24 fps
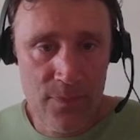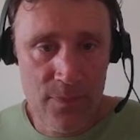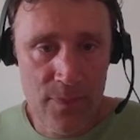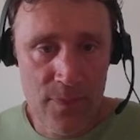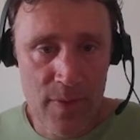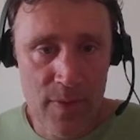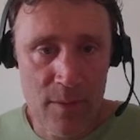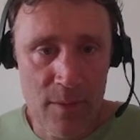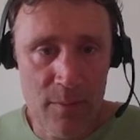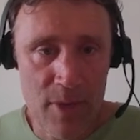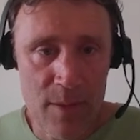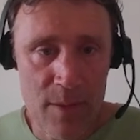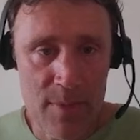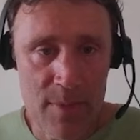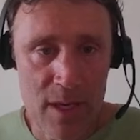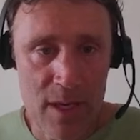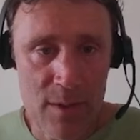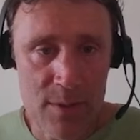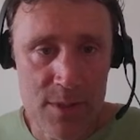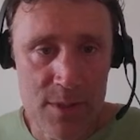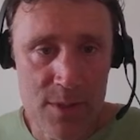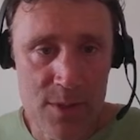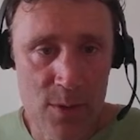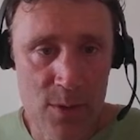Maybe I
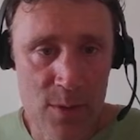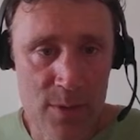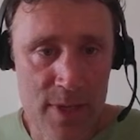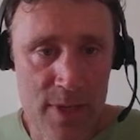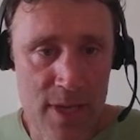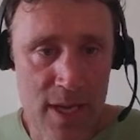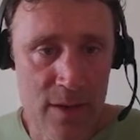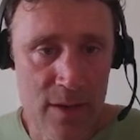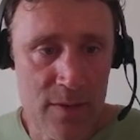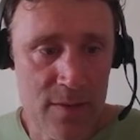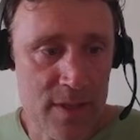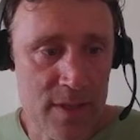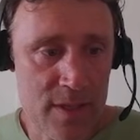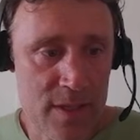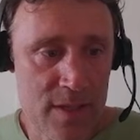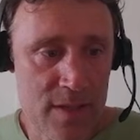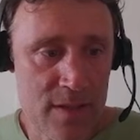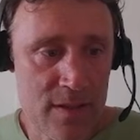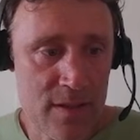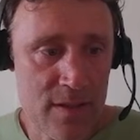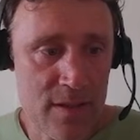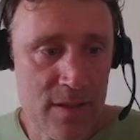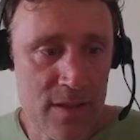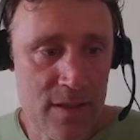would tone down
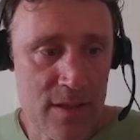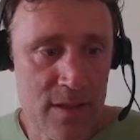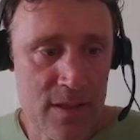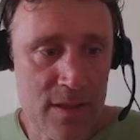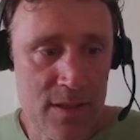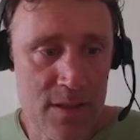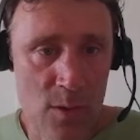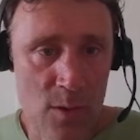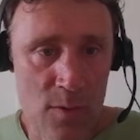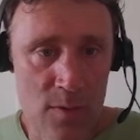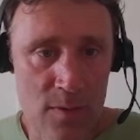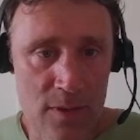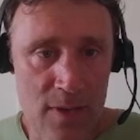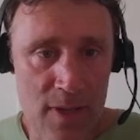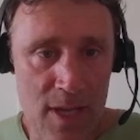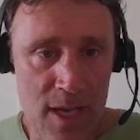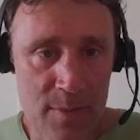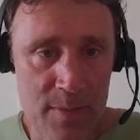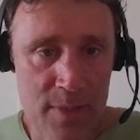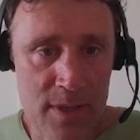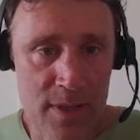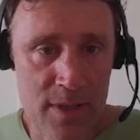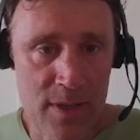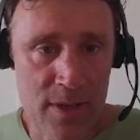this
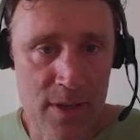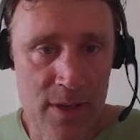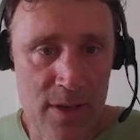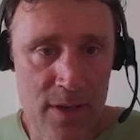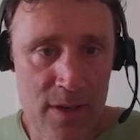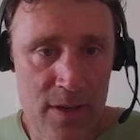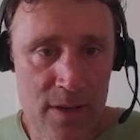overlap here,